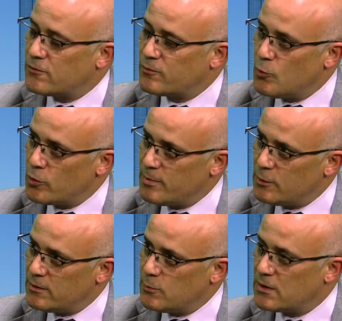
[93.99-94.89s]
smaller
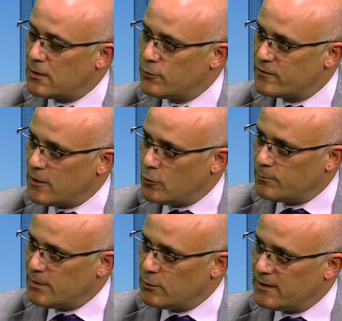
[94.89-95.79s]
building. We closed the old
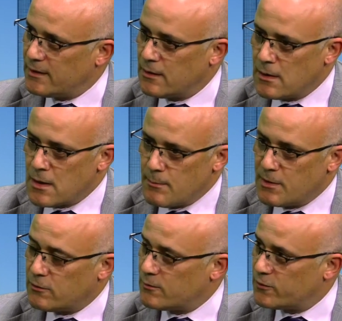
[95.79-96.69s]
building
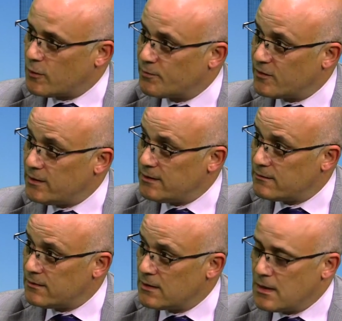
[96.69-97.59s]
because it was obsolete.
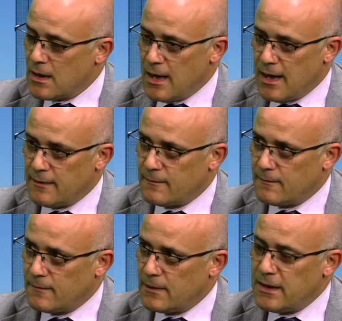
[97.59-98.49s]
But it's still
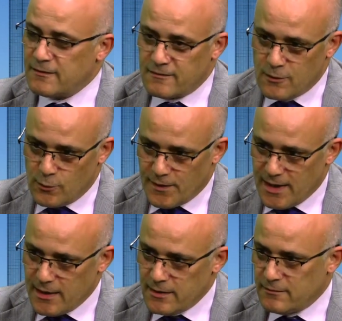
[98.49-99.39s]
there. It's still
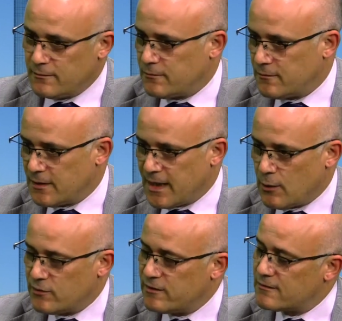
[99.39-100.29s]
there. It's the
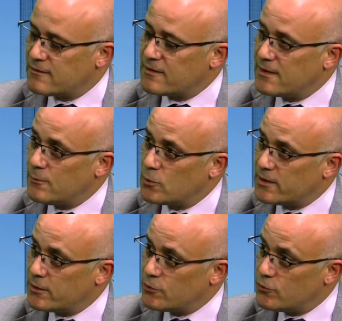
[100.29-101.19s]
county is deciding what
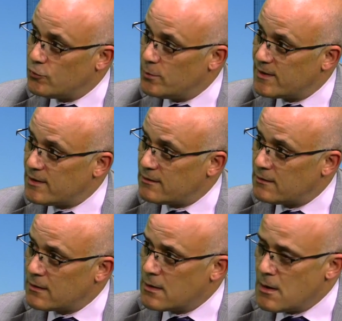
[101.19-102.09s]
they're going to do with it.
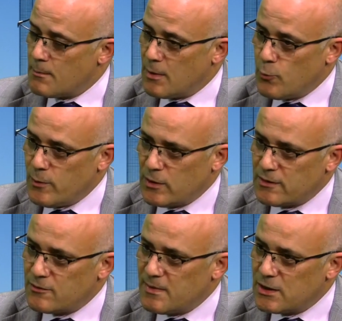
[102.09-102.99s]
But we
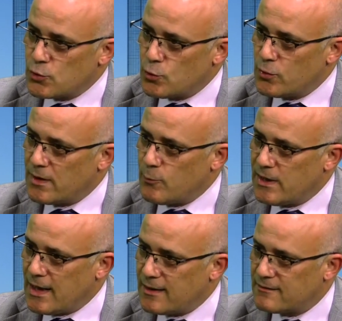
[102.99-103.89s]
wanted to make sure that we
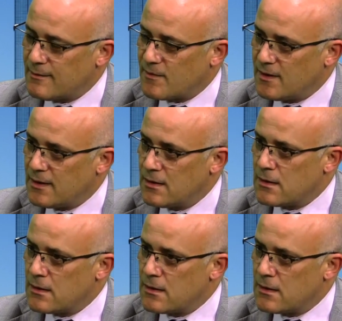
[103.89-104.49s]
had something